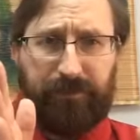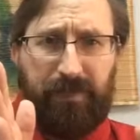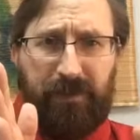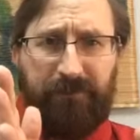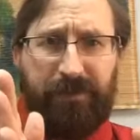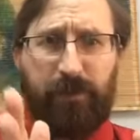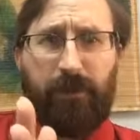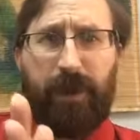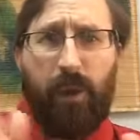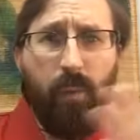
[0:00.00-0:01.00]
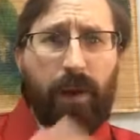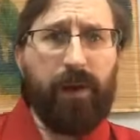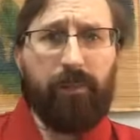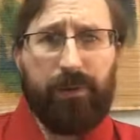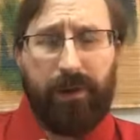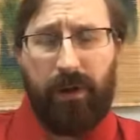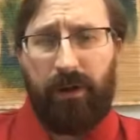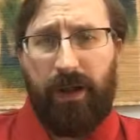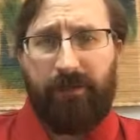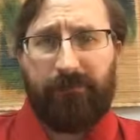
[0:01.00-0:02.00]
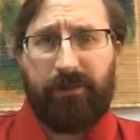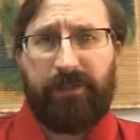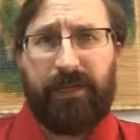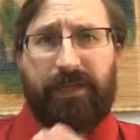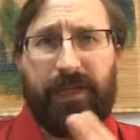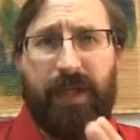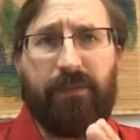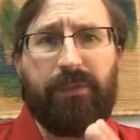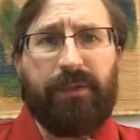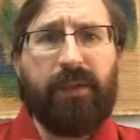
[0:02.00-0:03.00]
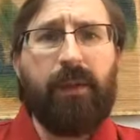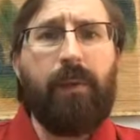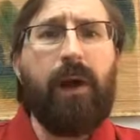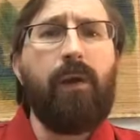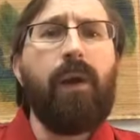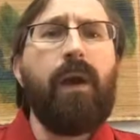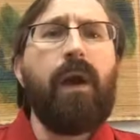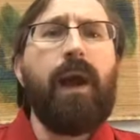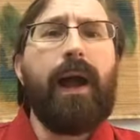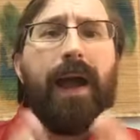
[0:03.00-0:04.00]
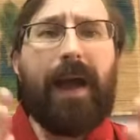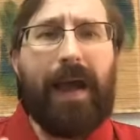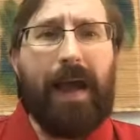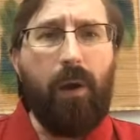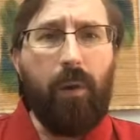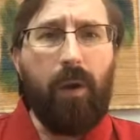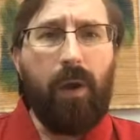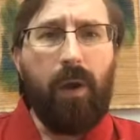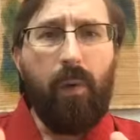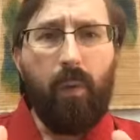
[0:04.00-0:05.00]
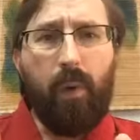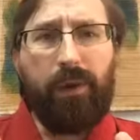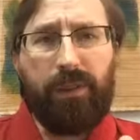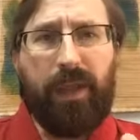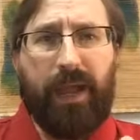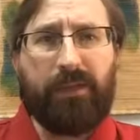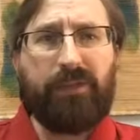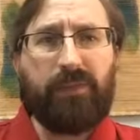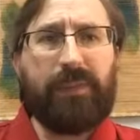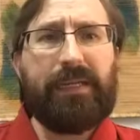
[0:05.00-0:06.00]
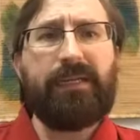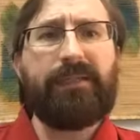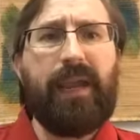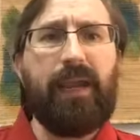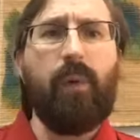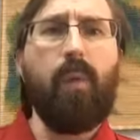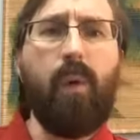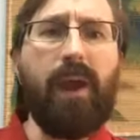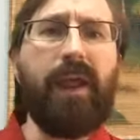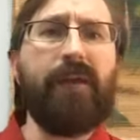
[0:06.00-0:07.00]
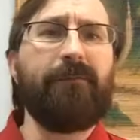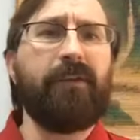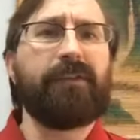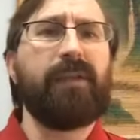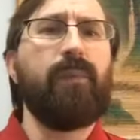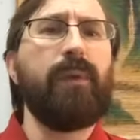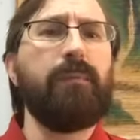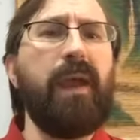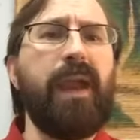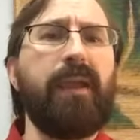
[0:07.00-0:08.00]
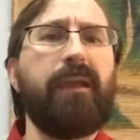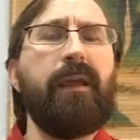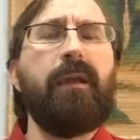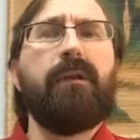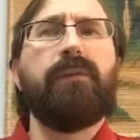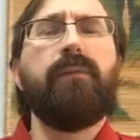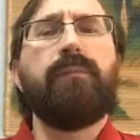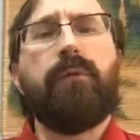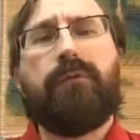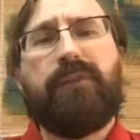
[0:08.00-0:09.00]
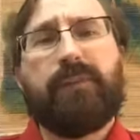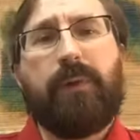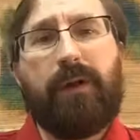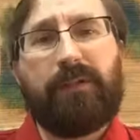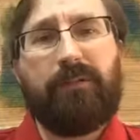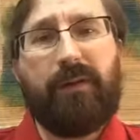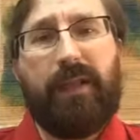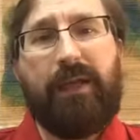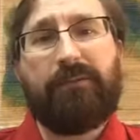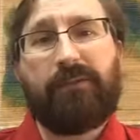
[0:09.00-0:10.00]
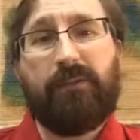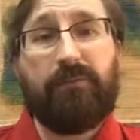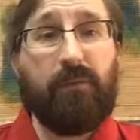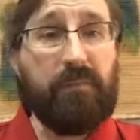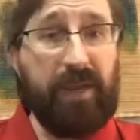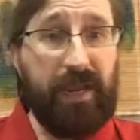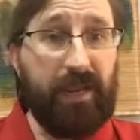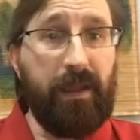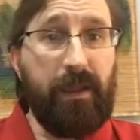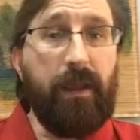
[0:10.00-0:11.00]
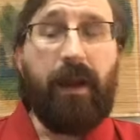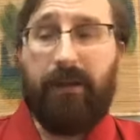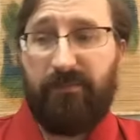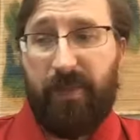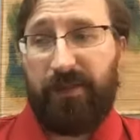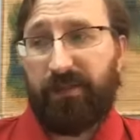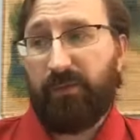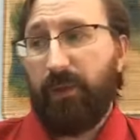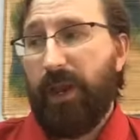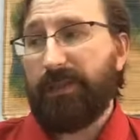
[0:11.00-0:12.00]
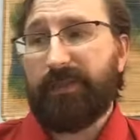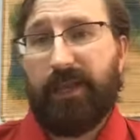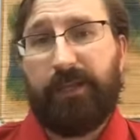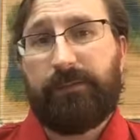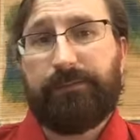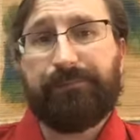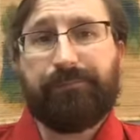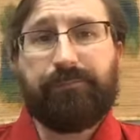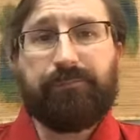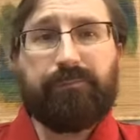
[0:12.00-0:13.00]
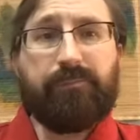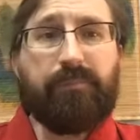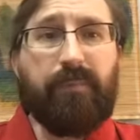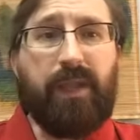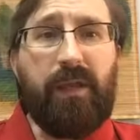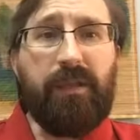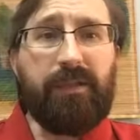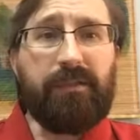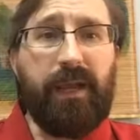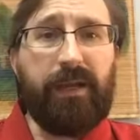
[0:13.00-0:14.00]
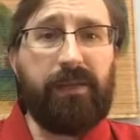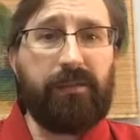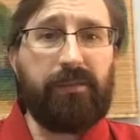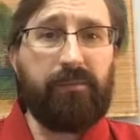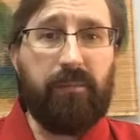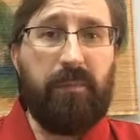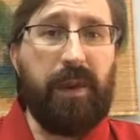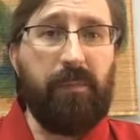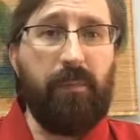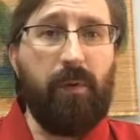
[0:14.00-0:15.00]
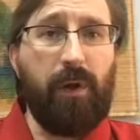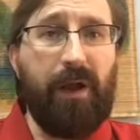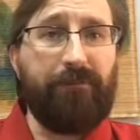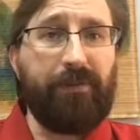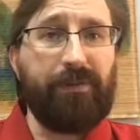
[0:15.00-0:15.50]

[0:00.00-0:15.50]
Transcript: figuring out where to put our efforts and now thinking about how. What are the actions we need to take? What efforts can we make to improve these parts of our lives? So for me, I've mentioned what I said is I could make more effort